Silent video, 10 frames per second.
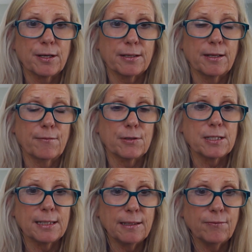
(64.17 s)
and
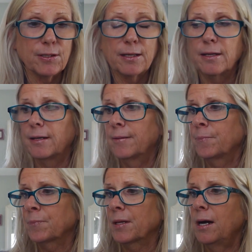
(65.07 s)
received,
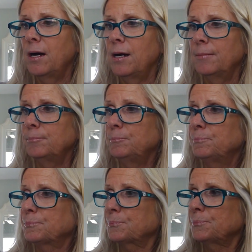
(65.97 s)
I
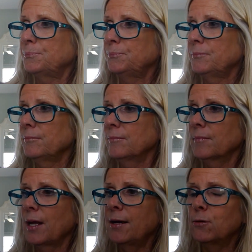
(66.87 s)

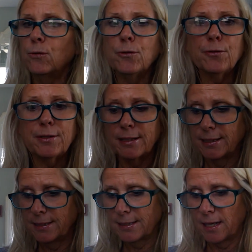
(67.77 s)
ordered
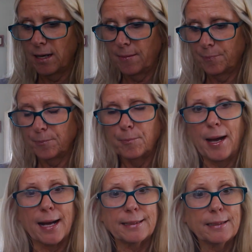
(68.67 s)
these
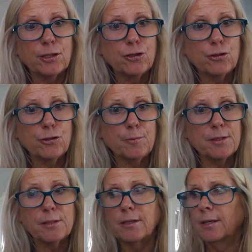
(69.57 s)
packing
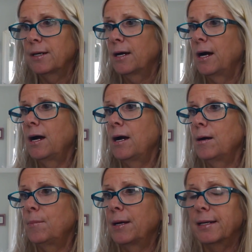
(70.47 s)
cubes
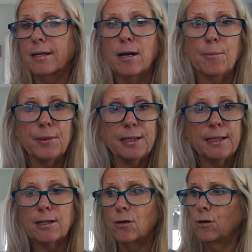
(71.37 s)
by a
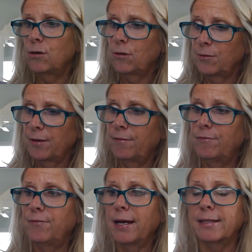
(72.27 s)
company called
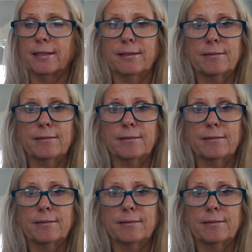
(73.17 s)
Veken.